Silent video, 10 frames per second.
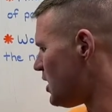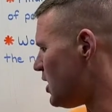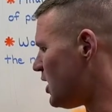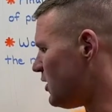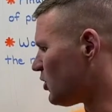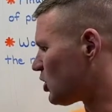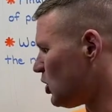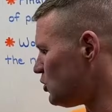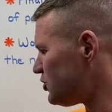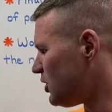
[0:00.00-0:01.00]
And the
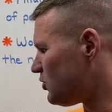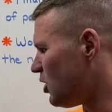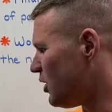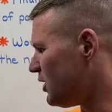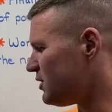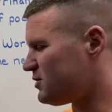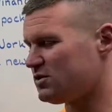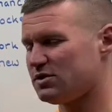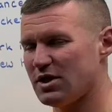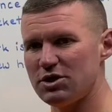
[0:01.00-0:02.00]
closing attorney is
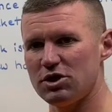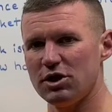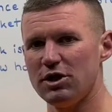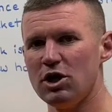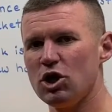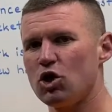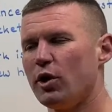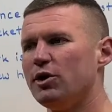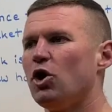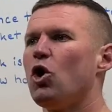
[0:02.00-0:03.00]
essentially
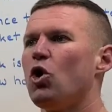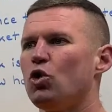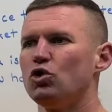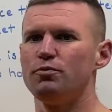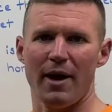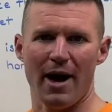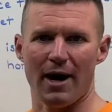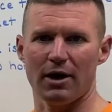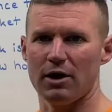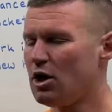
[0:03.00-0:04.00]
going to hold
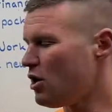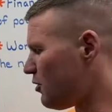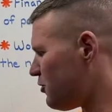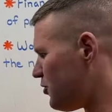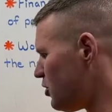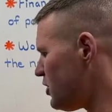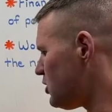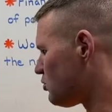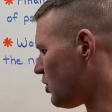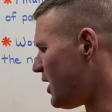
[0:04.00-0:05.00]
back 30
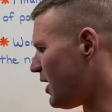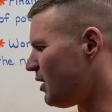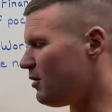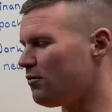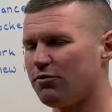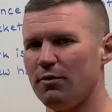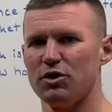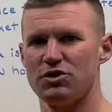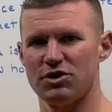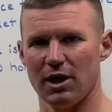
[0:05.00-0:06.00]
grand from the
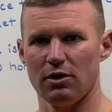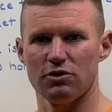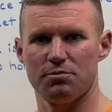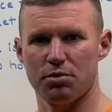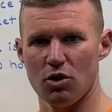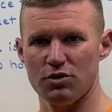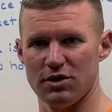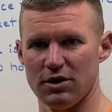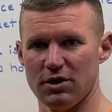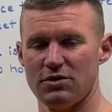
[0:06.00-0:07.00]
seller's
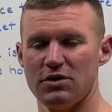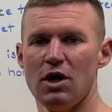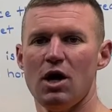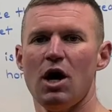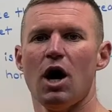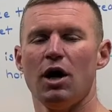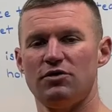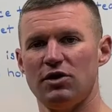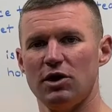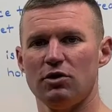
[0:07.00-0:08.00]
proceeds
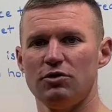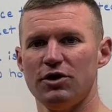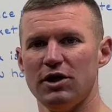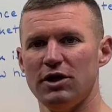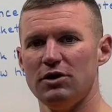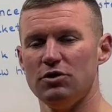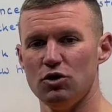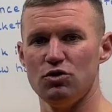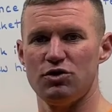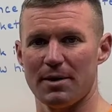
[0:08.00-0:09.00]
until the
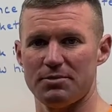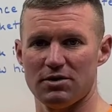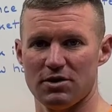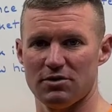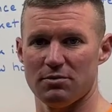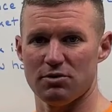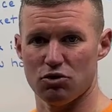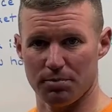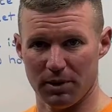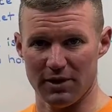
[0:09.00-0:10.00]
new septic system is
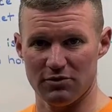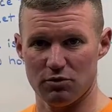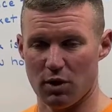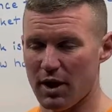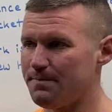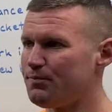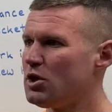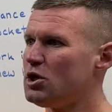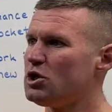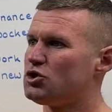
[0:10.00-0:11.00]
replaced, right?
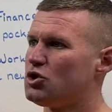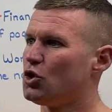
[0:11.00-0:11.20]
So